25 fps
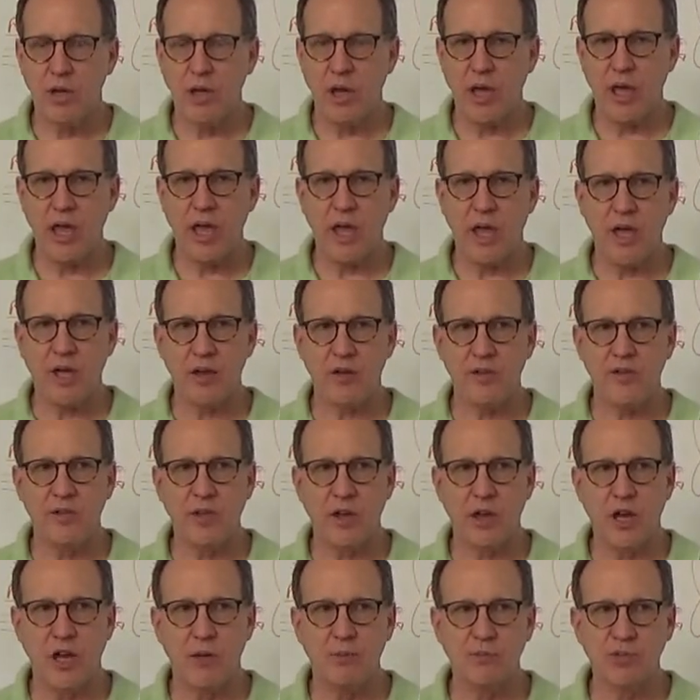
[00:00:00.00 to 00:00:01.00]
And
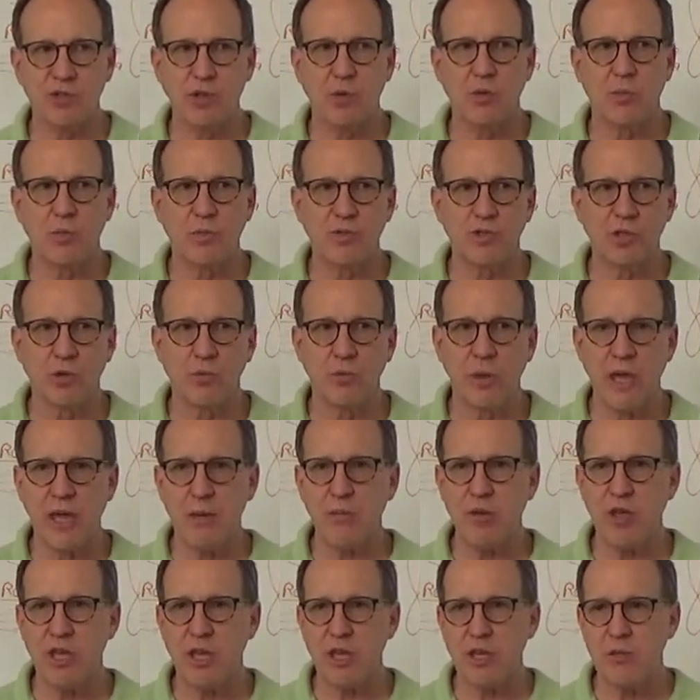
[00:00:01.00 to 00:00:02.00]
so
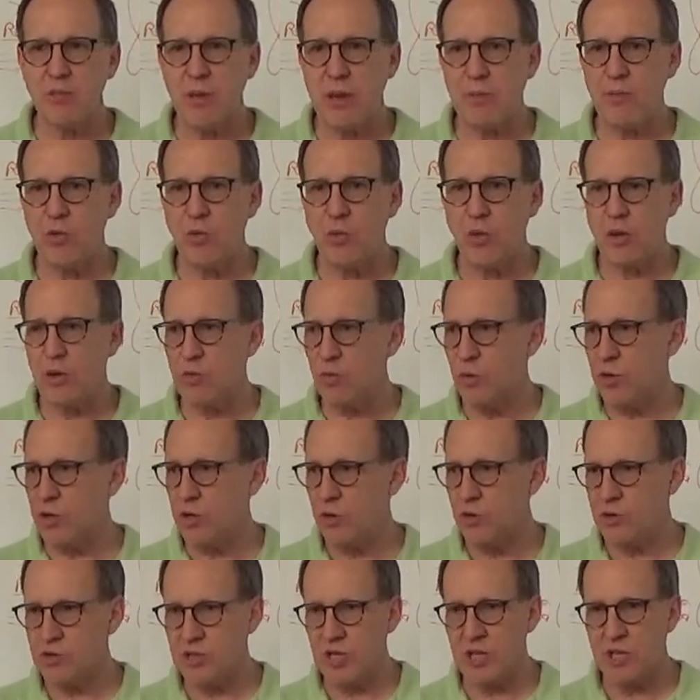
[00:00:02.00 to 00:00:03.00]
maybe what
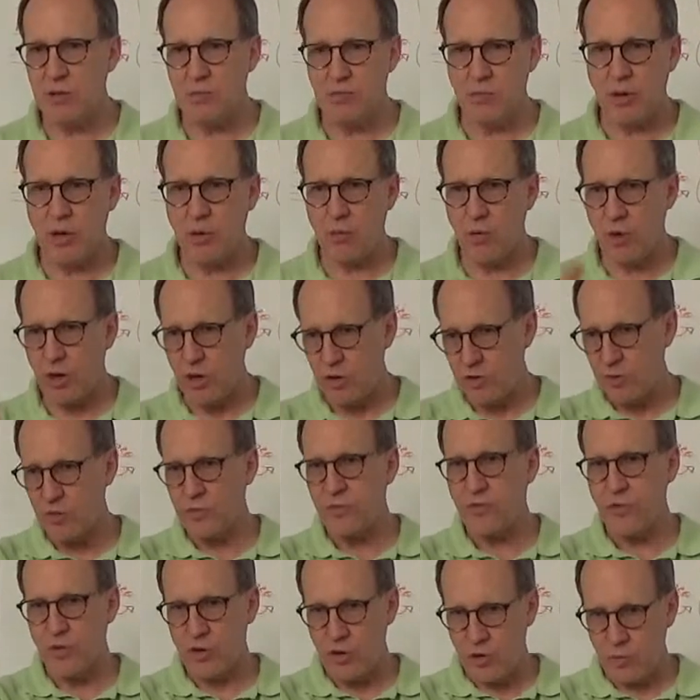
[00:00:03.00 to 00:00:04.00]
your team might want to do,
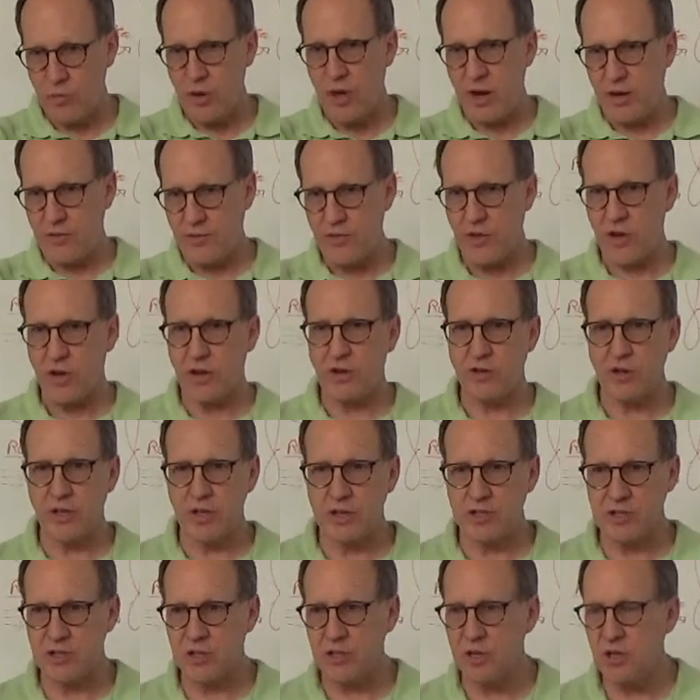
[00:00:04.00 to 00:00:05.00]
for your benefit at
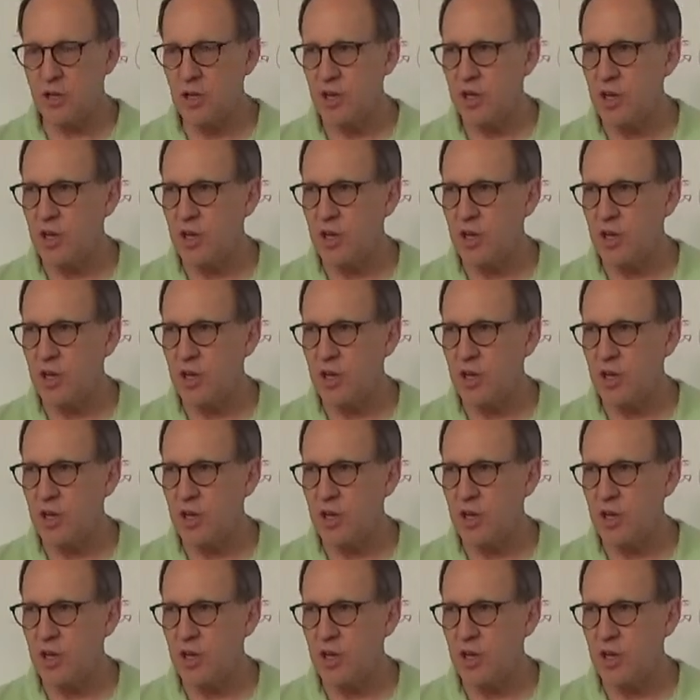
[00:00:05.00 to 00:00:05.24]
least,